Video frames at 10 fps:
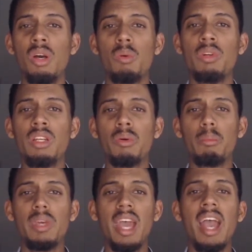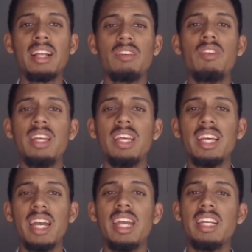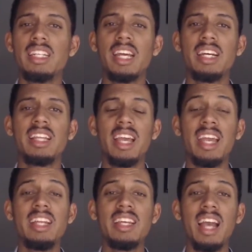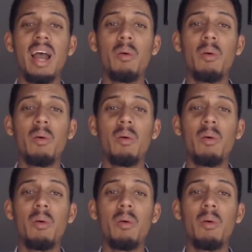we need to be actively engaged and creating our